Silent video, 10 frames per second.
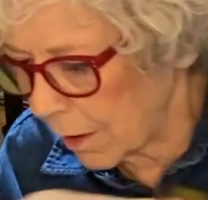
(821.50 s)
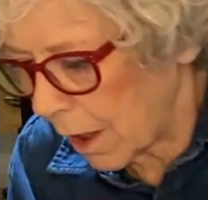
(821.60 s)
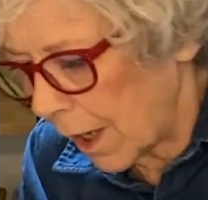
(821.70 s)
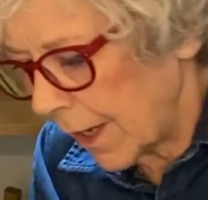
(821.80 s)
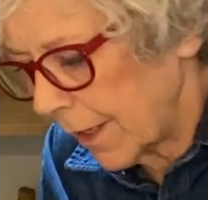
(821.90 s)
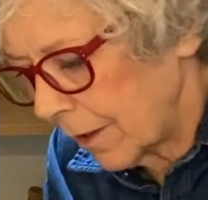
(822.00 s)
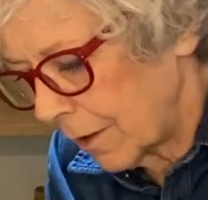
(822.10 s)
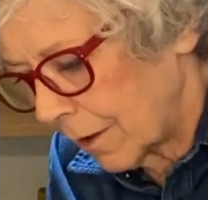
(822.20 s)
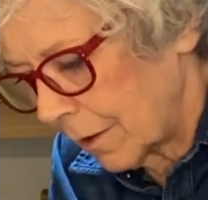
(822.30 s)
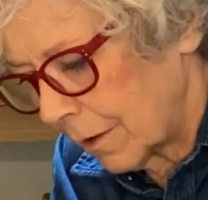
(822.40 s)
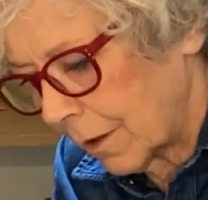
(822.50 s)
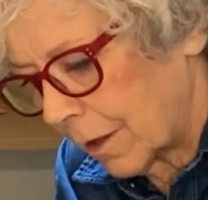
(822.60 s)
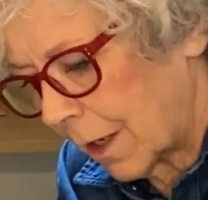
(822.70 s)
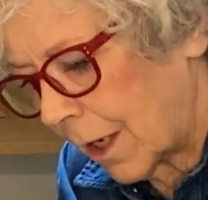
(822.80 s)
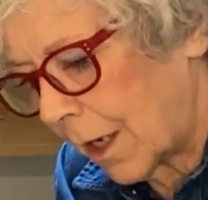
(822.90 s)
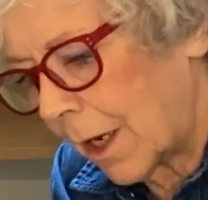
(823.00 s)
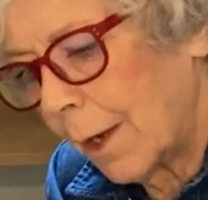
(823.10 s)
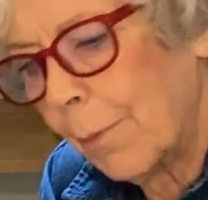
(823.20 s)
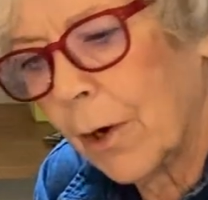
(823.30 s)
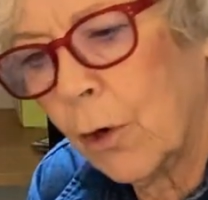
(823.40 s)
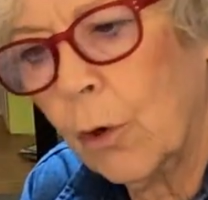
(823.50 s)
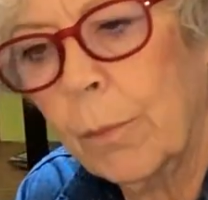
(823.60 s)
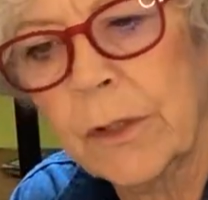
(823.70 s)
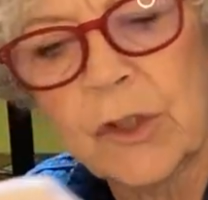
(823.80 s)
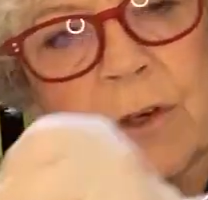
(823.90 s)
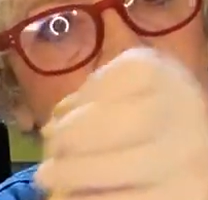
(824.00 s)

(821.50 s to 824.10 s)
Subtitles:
I bought a whole bunch of